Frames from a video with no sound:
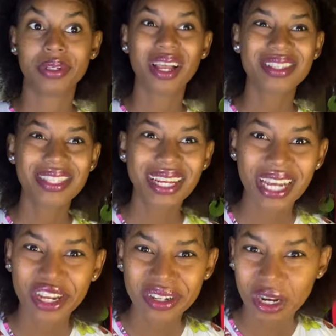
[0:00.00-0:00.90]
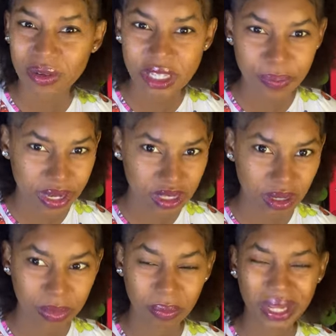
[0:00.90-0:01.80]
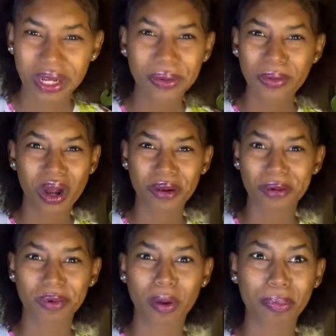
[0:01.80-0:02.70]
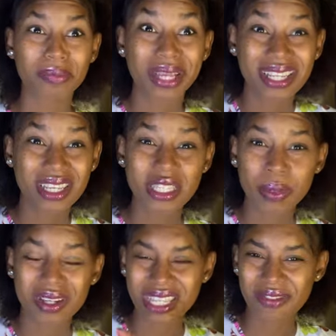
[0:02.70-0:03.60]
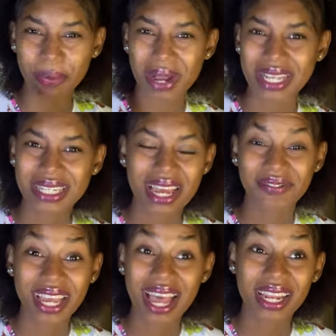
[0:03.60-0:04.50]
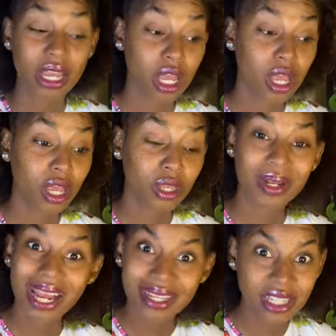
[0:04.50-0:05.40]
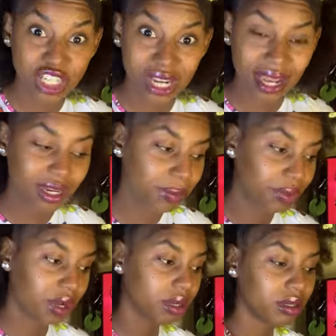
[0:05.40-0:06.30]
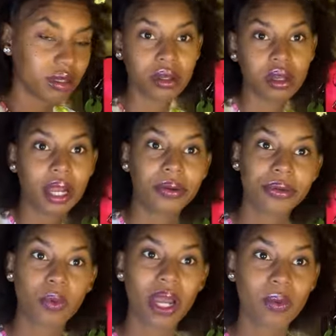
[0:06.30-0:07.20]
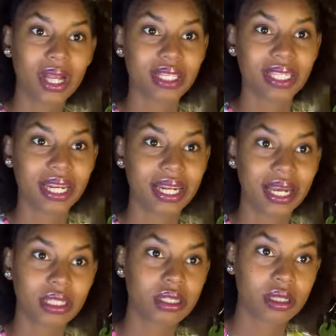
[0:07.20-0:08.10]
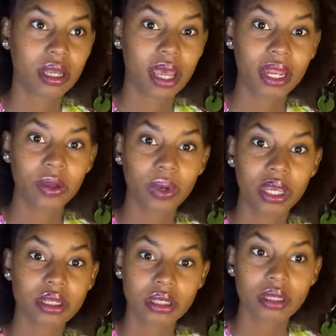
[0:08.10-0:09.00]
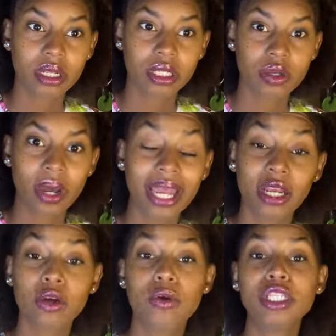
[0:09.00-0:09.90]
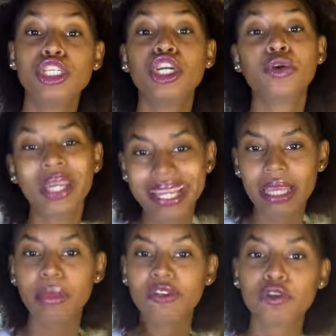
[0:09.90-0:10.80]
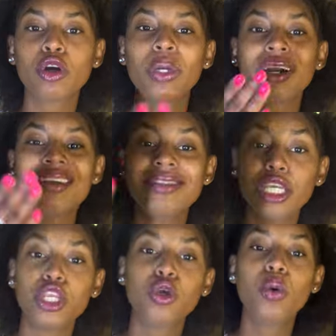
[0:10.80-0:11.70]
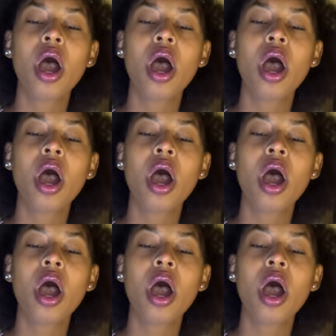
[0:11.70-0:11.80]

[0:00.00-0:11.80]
Not saying that you're not responsible, but you don't want to grow up. I'm getting it's because every past life you had, you died as a child, Libra. I don't know why I want to tell you that. Anyways, let's go ahead and go into your reading before we continue.